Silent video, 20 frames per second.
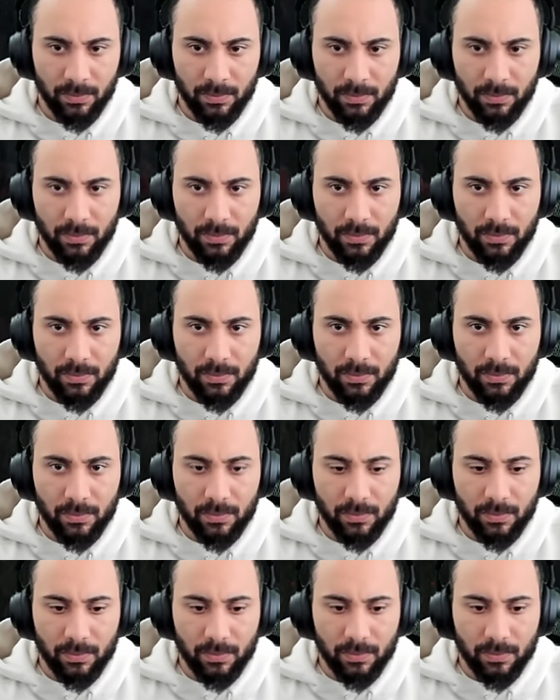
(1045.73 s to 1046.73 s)
Oh,
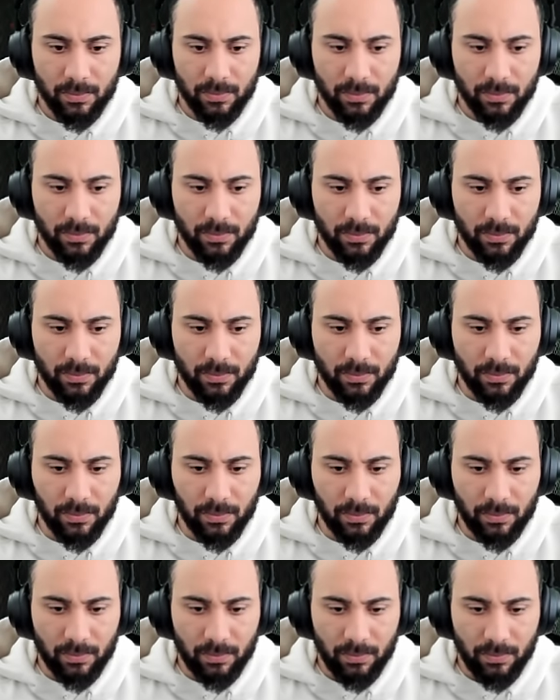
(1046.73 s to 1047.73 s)
there's either a
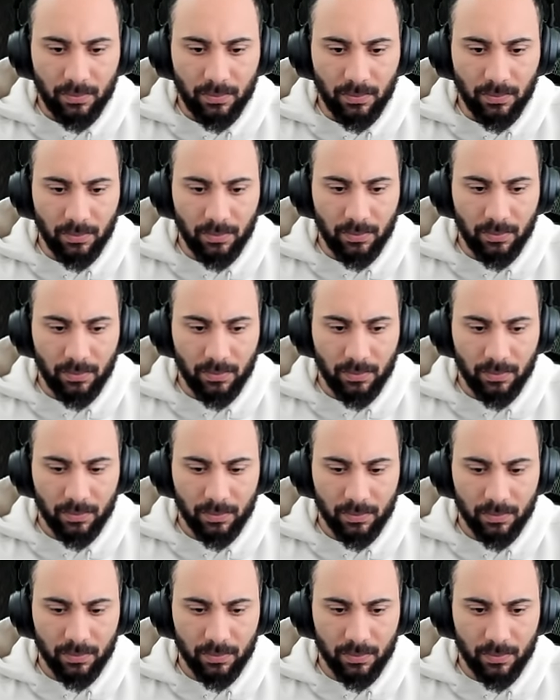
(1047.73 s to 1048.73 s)
slaughterhouse or a
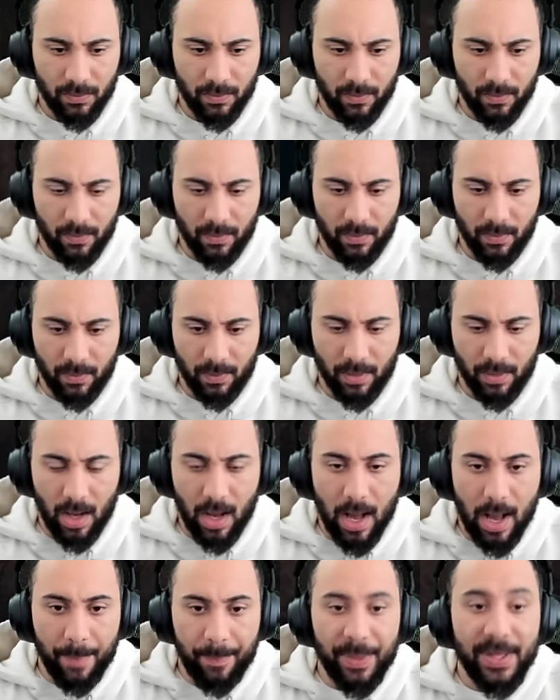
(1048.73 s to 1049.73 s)
plague heart nearby.
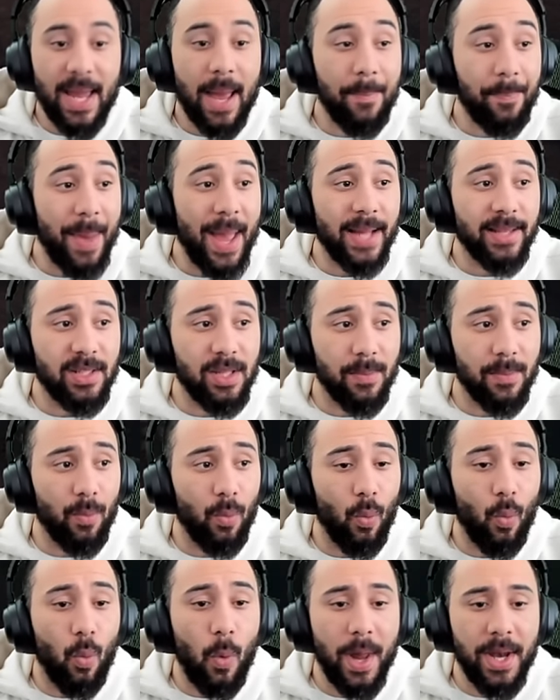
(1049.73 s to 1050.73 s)
Uh, but yeah, back to
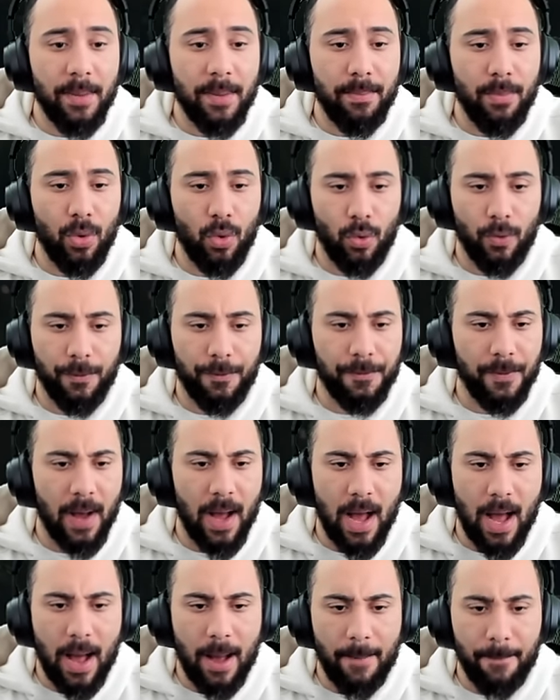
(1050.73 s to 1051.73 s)
when to move.
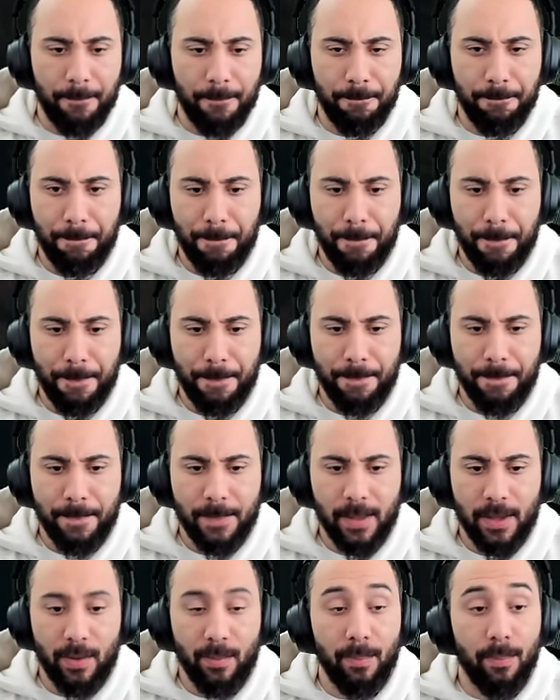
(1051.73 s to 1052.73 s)
Um,
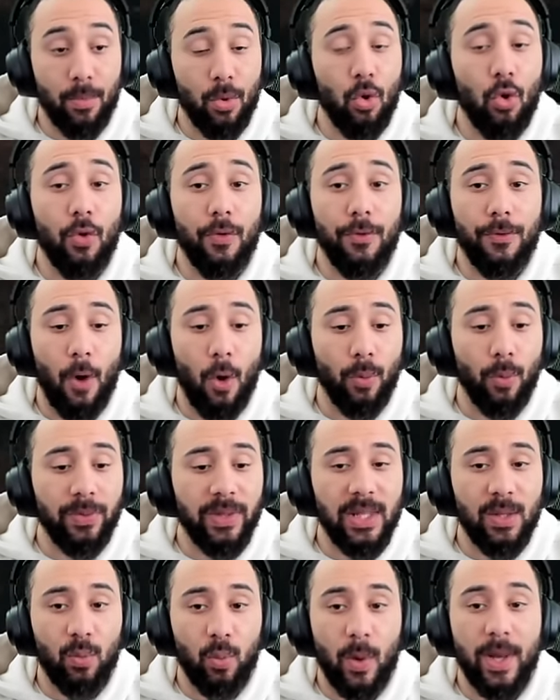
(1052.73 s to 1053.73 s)
move
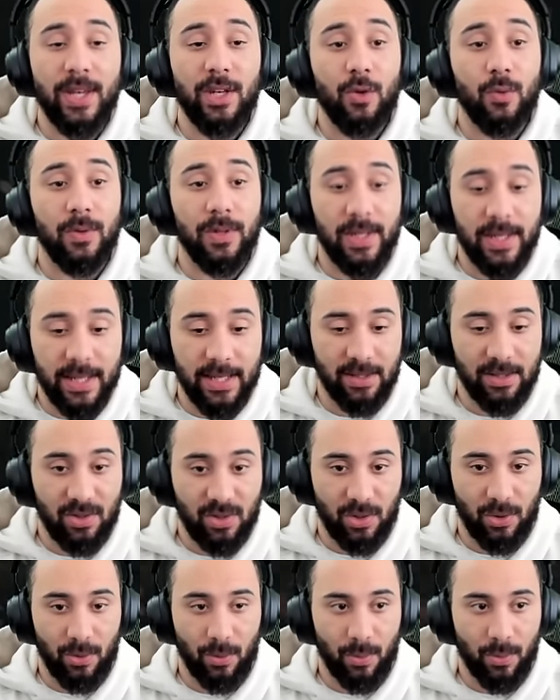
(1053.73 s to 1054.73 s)
only when you need
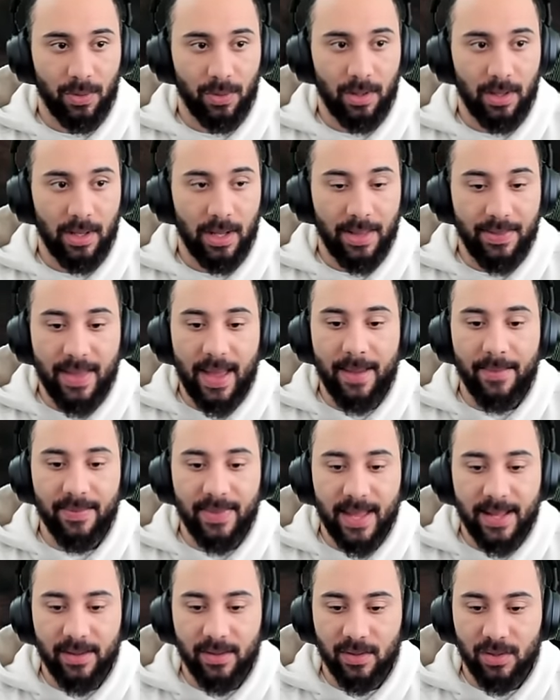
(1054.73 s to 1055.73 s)
to, and that
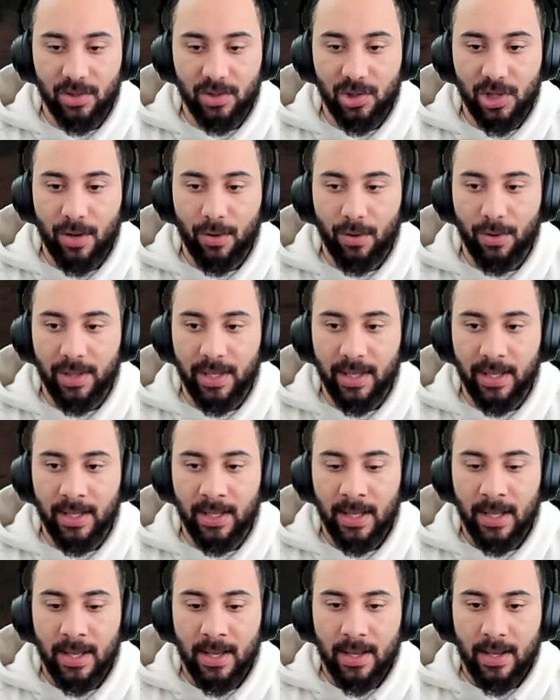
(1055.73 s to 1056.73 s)
that generally
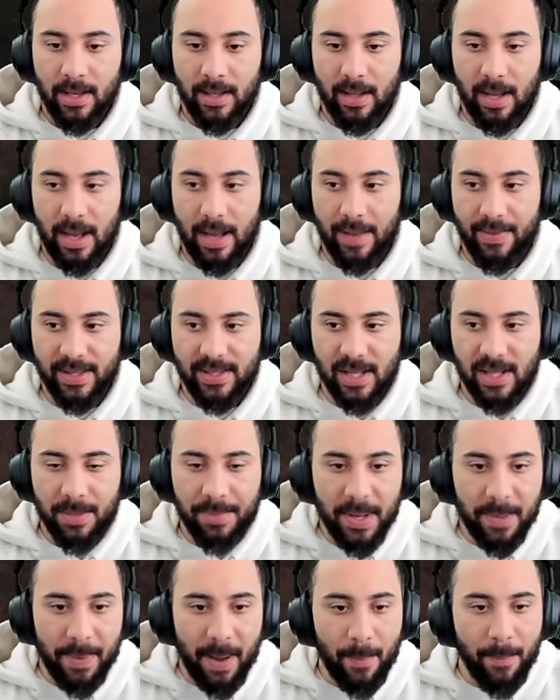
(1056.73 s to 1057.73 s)
uh, that's going to
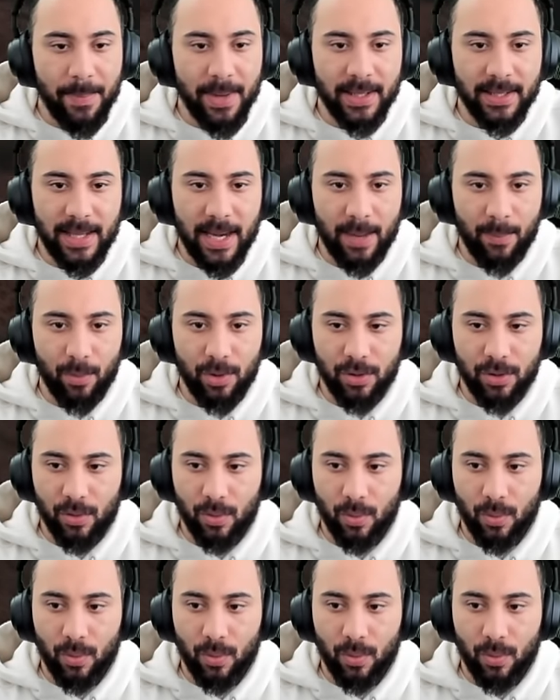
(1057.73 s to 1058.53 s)
be about mid game when you.